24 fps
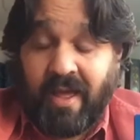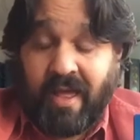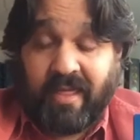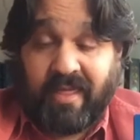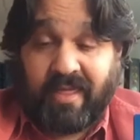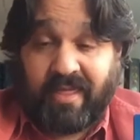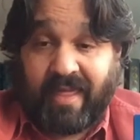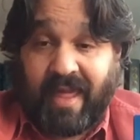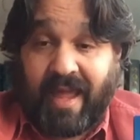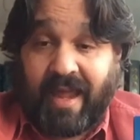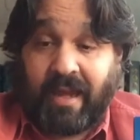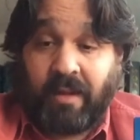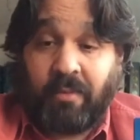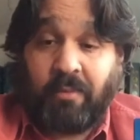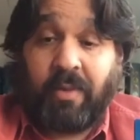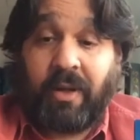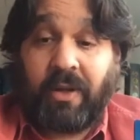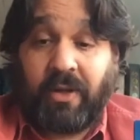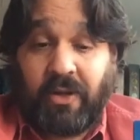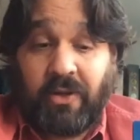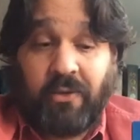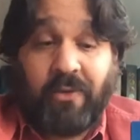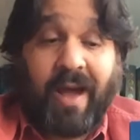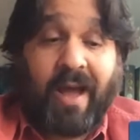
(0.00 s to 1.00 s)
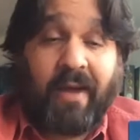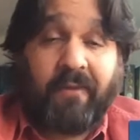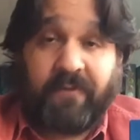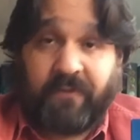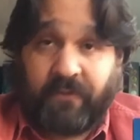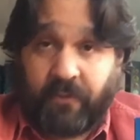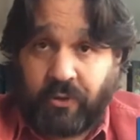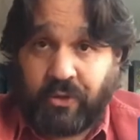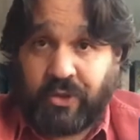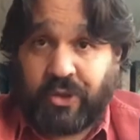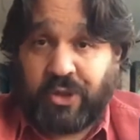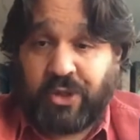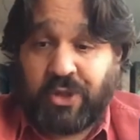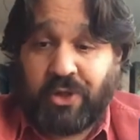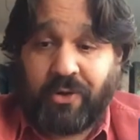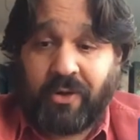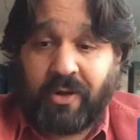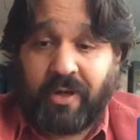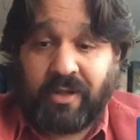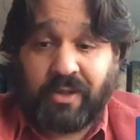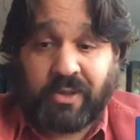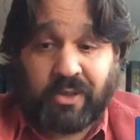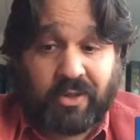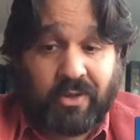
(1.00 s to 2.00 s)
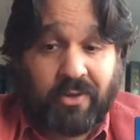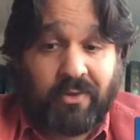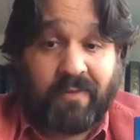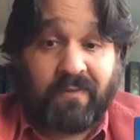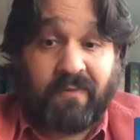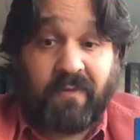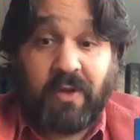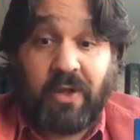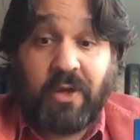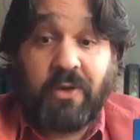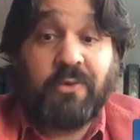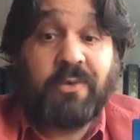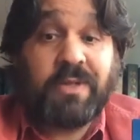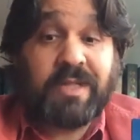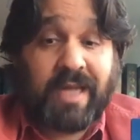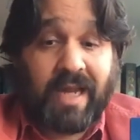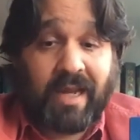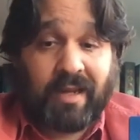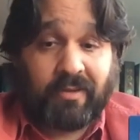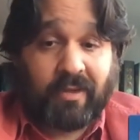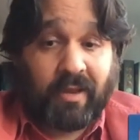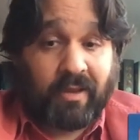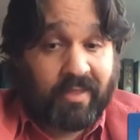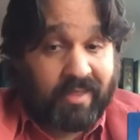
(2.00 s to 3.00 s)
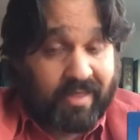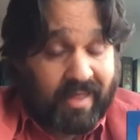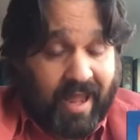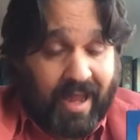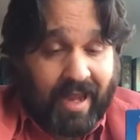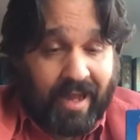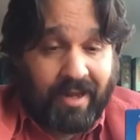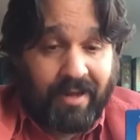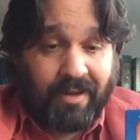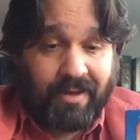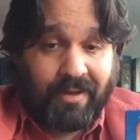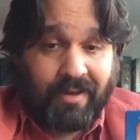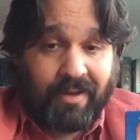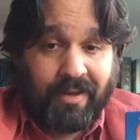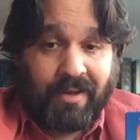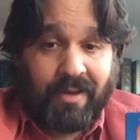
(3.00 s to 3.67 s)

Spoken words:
thing, but you have first choice. So if you take the thing,